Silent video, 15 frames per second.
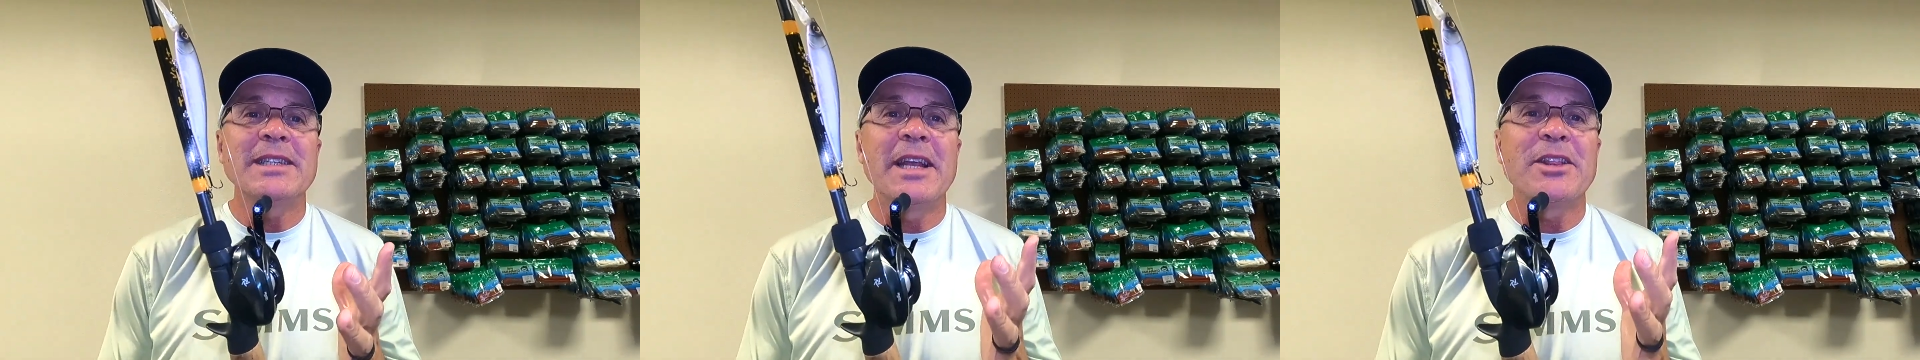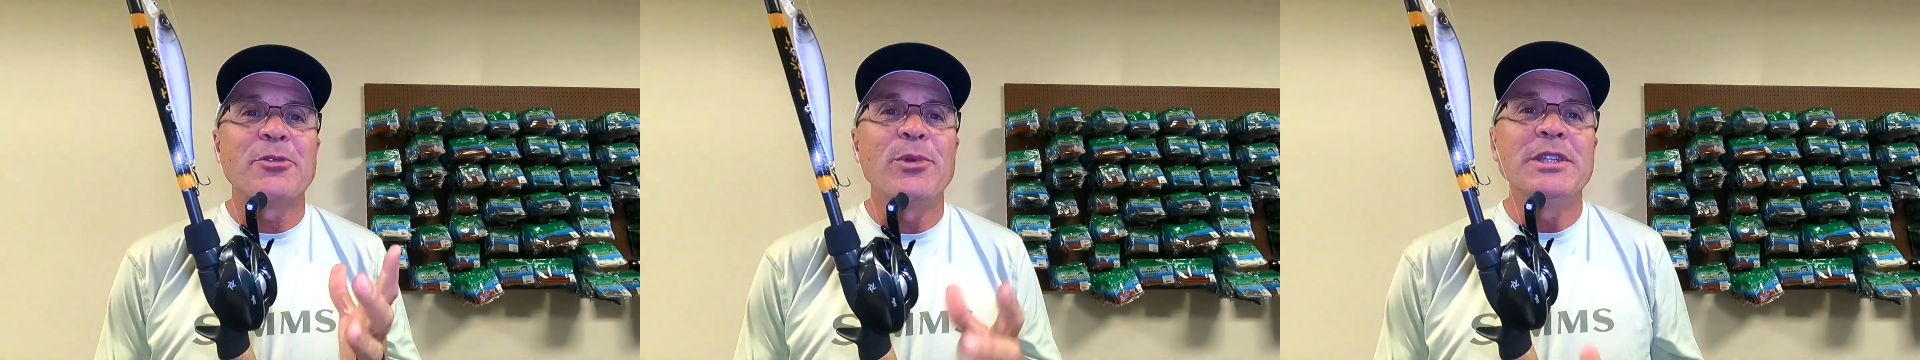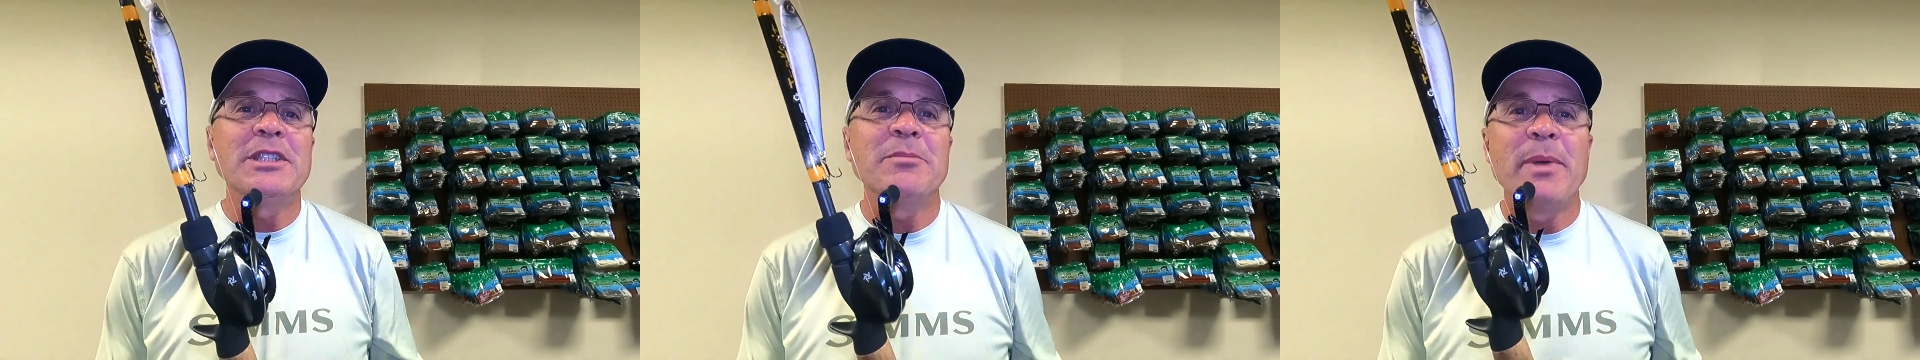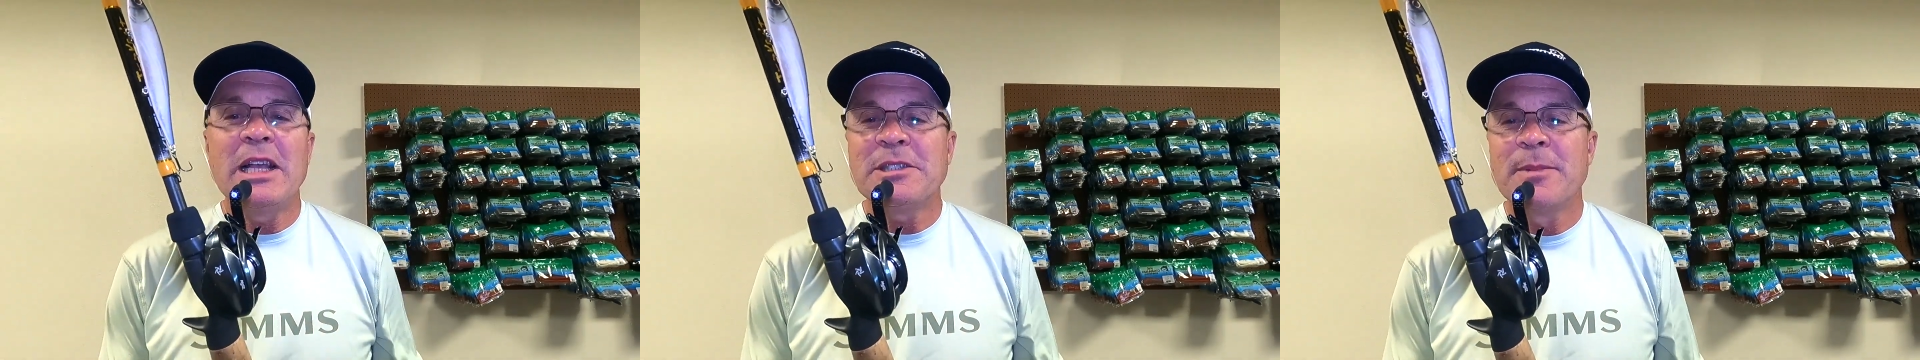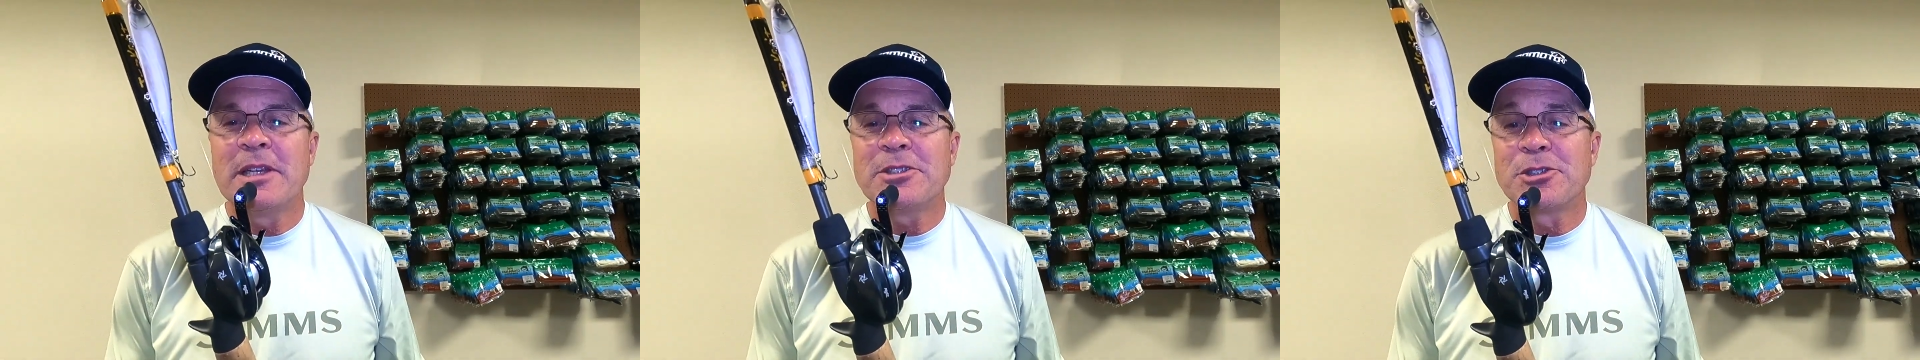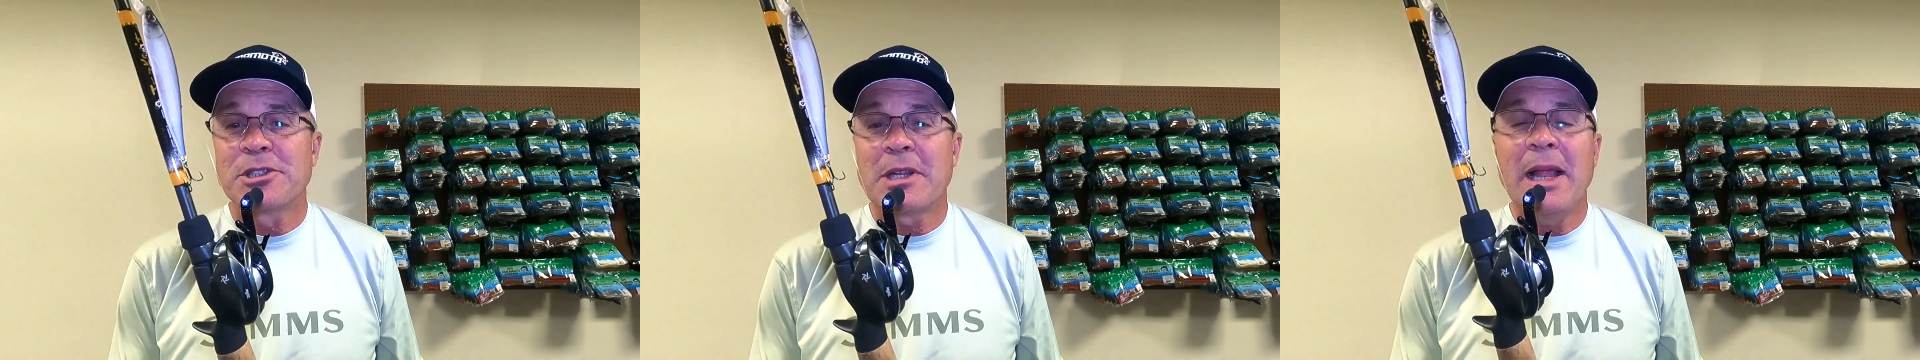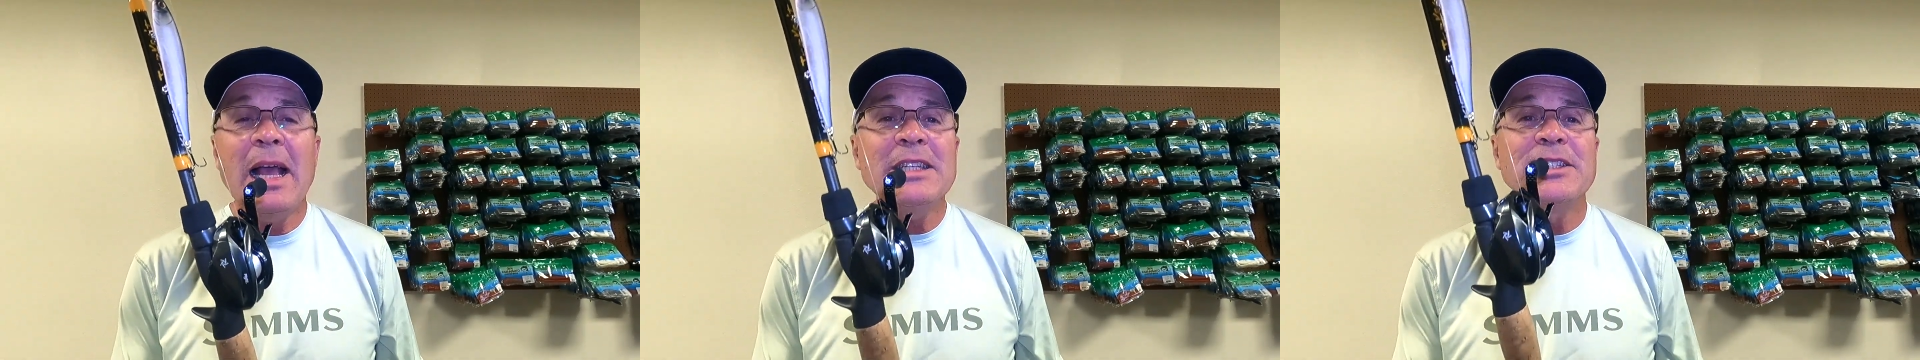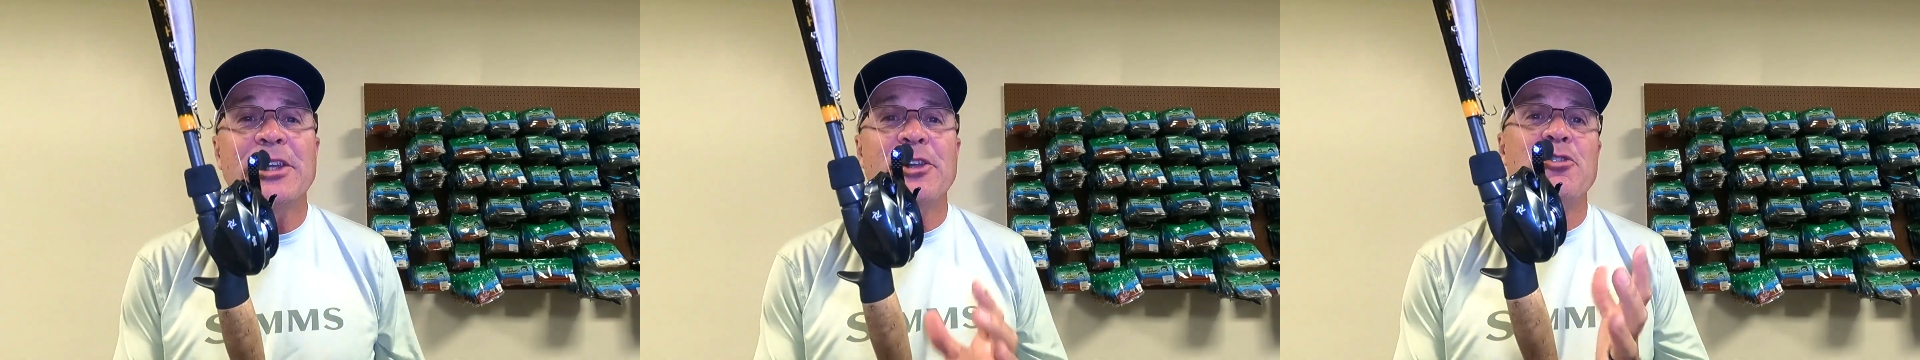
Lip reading: at the recent Bassmasters Classic,